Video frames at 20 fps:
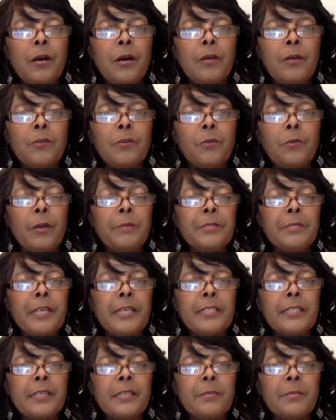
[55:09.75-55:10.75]
the
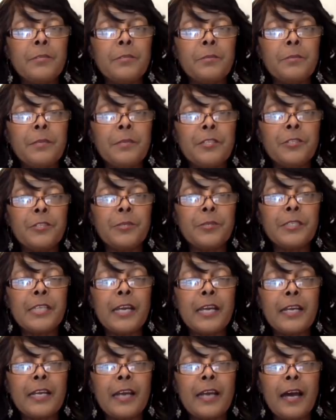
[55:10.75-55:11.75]
website
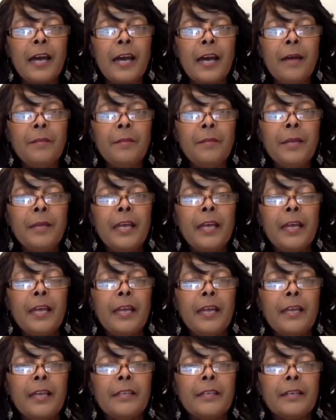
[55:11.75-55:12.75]
summersministries.com
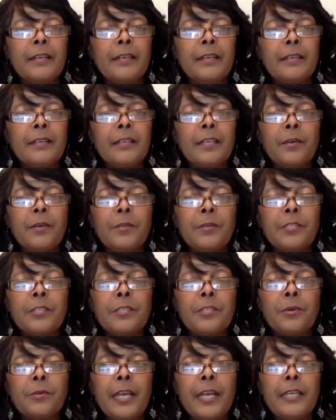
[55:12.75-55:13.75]
and click on the
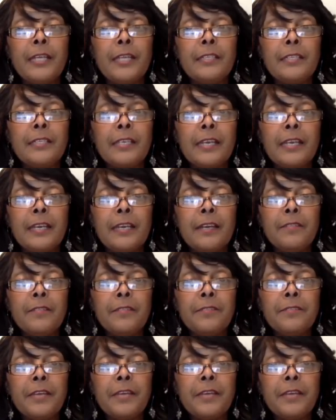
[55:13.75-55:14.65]
donate to give.